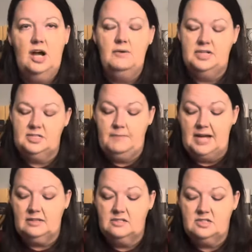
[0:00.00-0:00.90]
I would
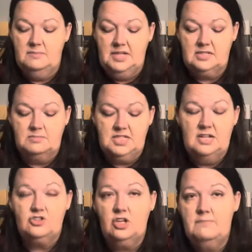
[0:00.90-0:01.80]
expect this to be substantially